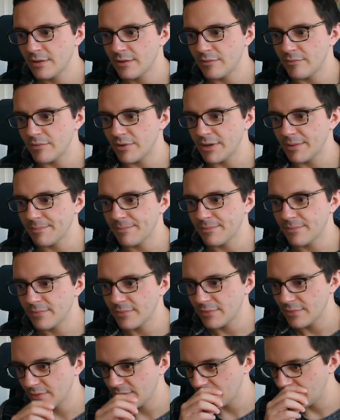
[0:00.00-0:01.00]
Right.
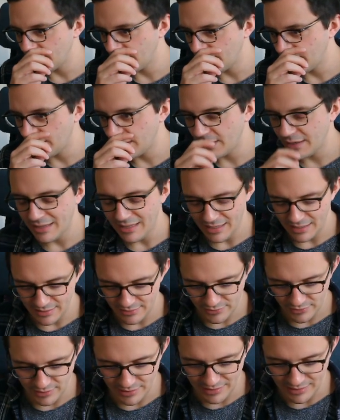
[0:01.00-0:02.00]
Yeah, and
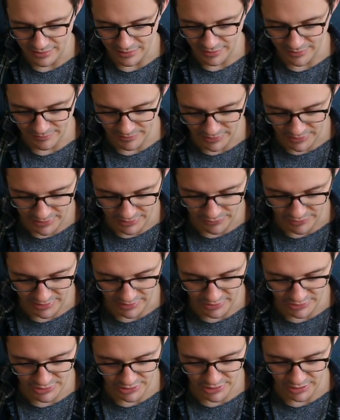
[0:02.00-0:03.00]
so yeah, I agree.
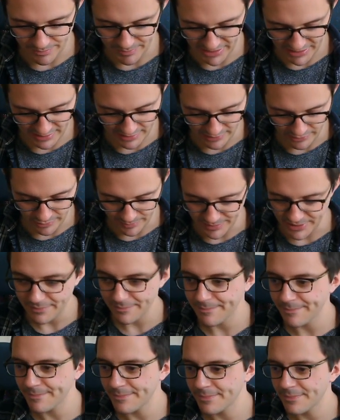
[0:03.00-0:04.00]
I should go back a little bit
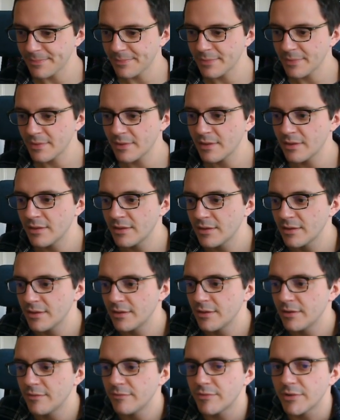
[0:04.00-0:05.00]

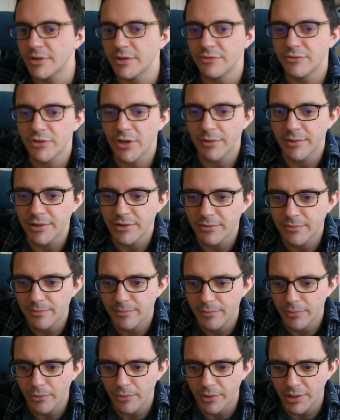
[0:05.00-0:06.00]
for Zoe's
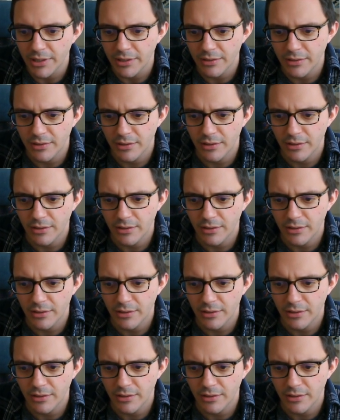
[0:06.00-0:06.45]
point.